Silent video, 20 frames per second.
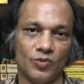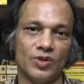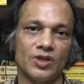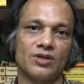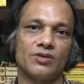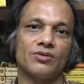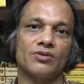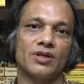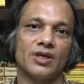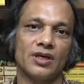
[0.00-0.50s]

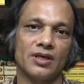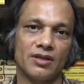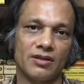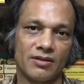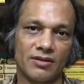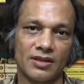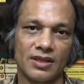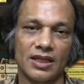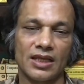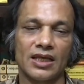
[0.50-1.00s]
which
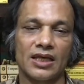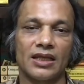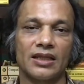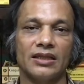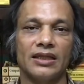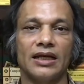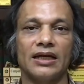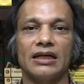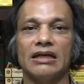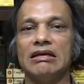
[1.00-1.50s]
says
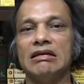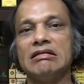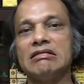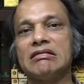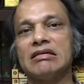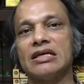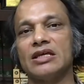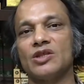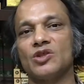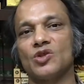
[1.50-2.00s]
that
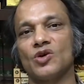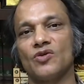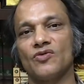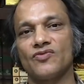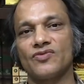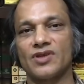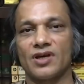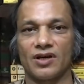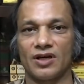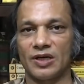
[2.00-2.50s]
in case
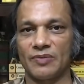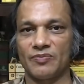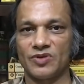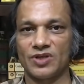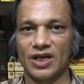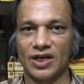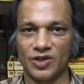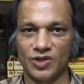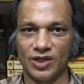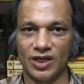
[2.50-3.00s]
of
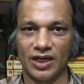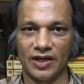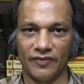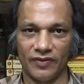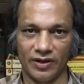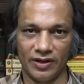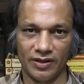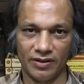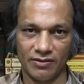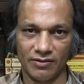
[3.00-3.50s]
circumstantial
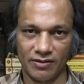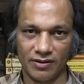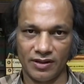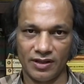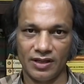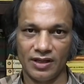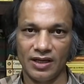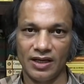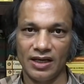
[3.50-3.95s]
evidence,